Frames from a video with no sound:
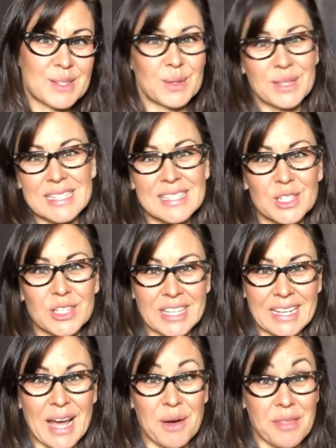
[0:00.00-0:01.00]
So let's look
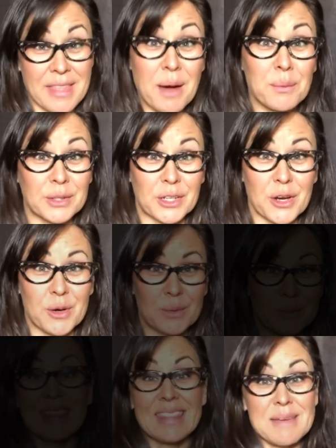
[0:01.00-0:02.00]
at how that would go.
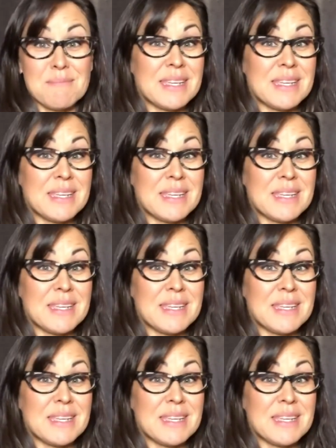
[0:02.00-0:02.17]
They